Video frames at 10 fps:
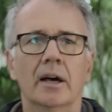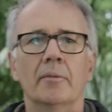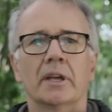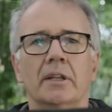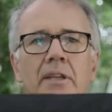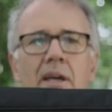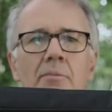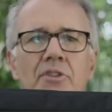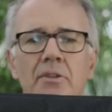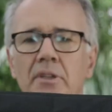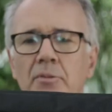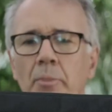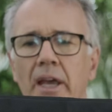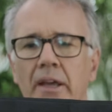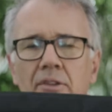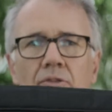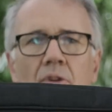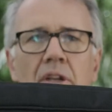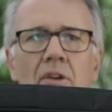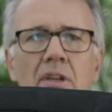It comes in this bag, this
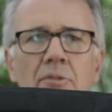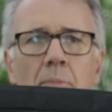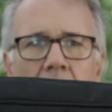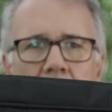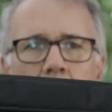really nice padded